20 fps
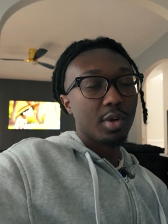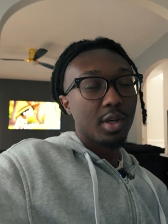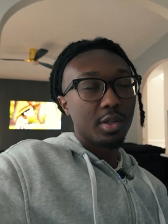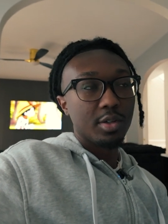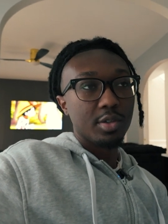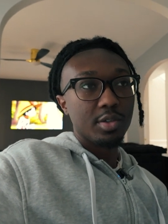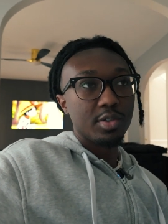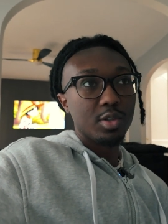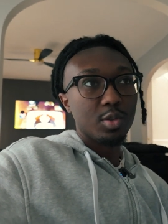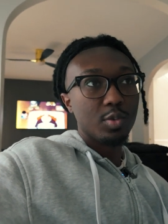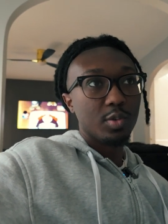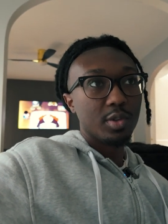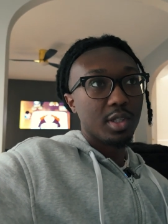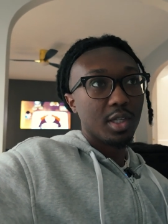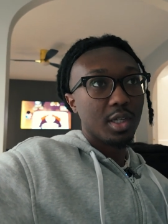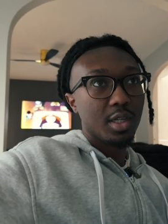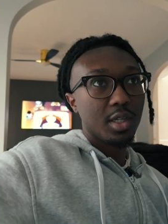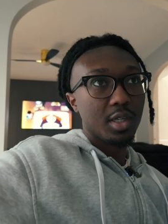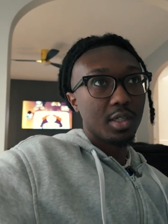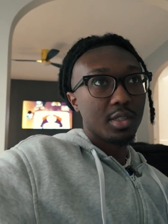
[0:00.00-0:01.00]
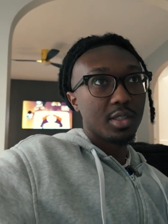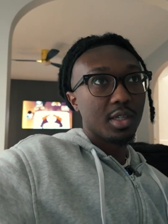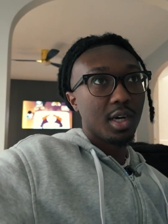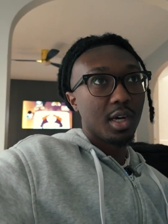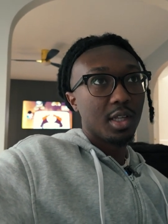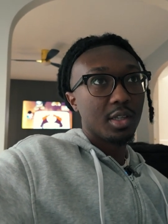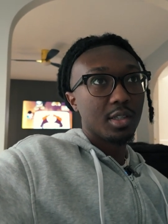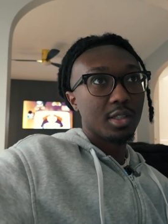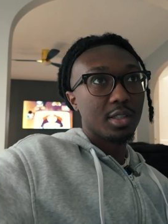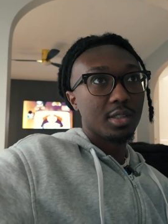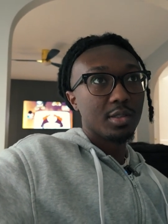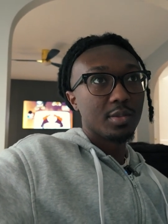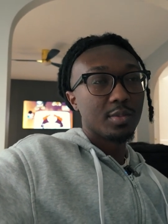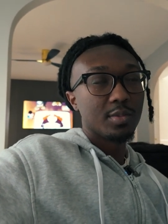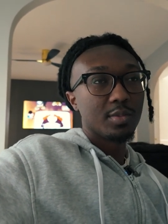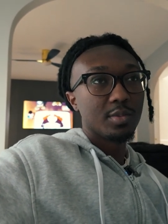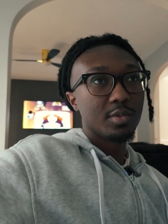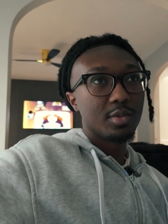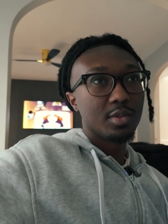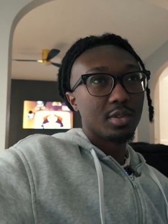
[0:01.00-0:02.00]
Probably gonna shoot with uh, Kyla,
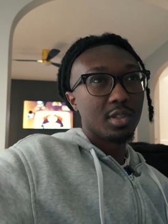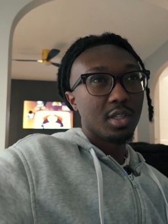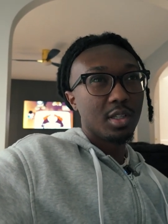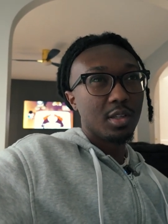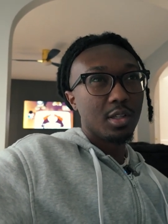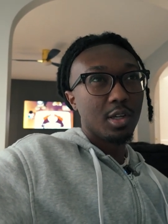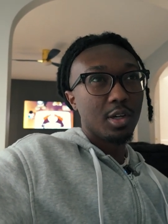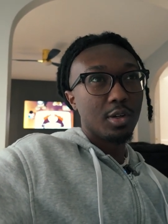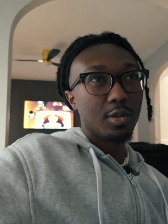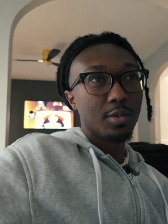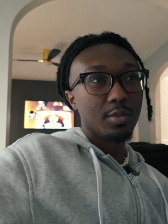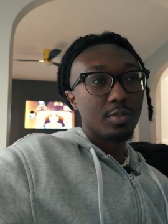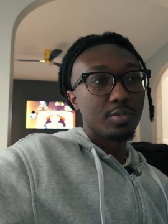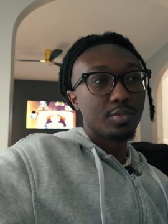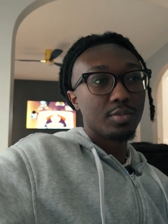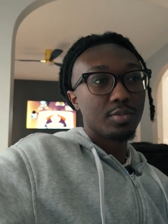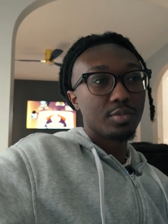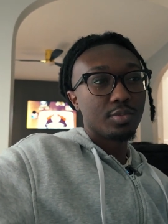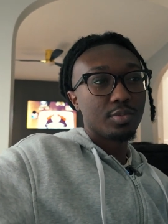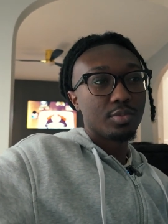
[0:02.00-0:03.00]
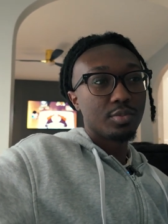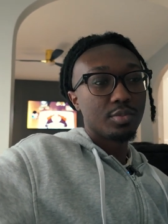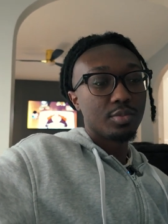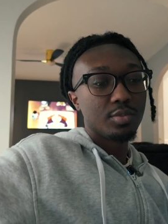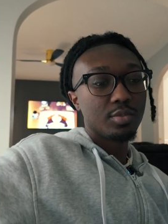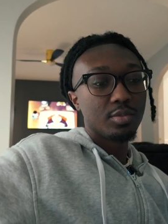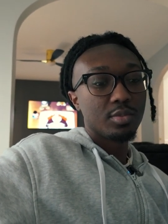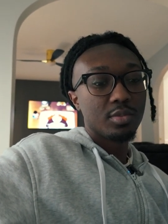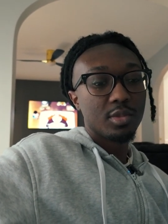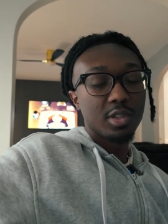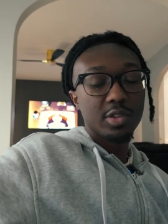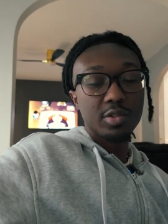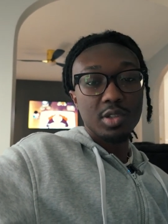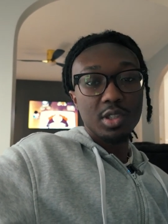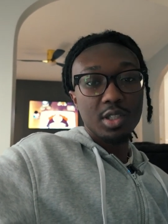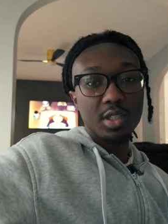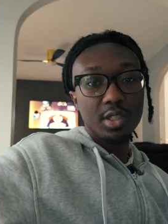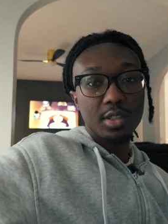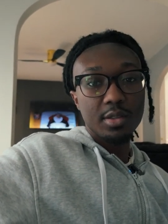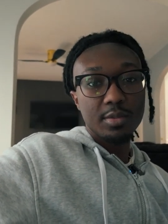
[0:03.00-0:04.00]
Kealo. That's
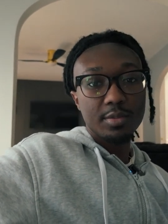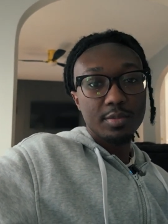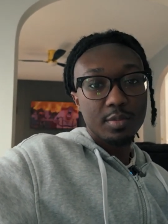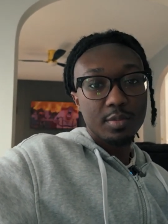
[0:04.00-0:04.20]
really it.